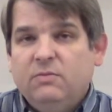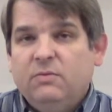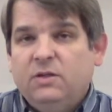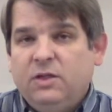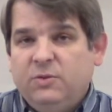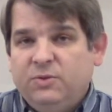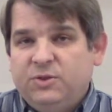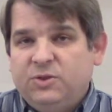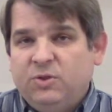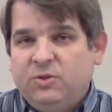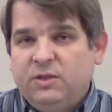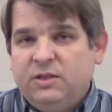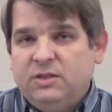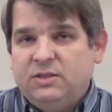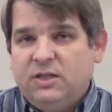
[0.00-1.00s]
he was sold
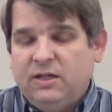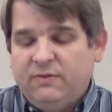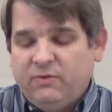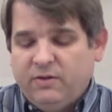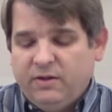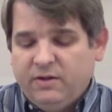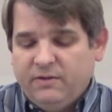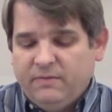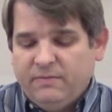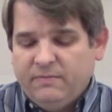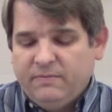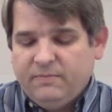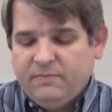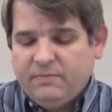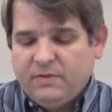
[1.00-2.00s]
into slavery.
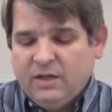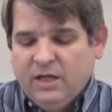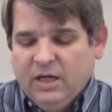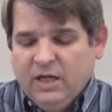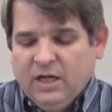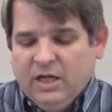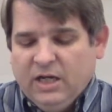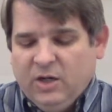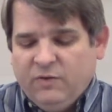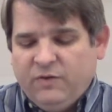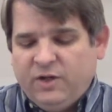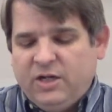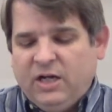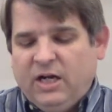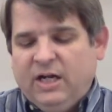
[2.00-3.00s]

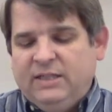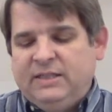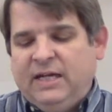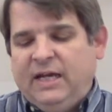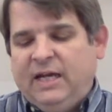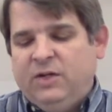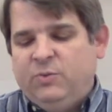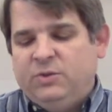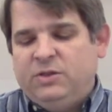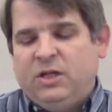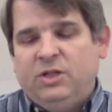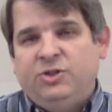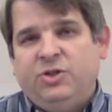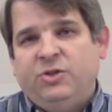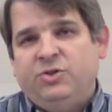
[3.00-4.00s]
However, God's hand was
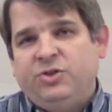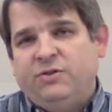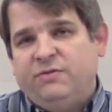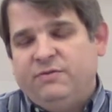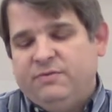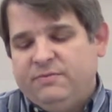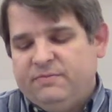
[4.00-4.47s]
on Joseph.